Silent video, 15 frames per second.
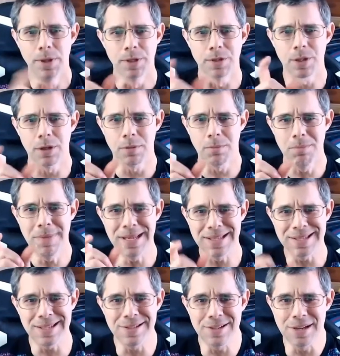Those little
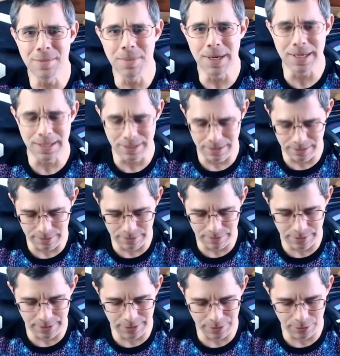mints that you can buy
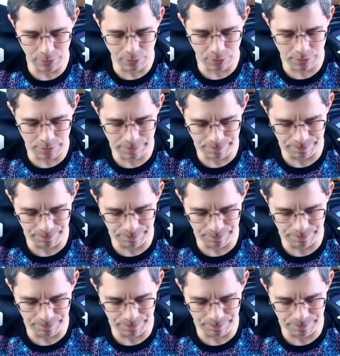in the store.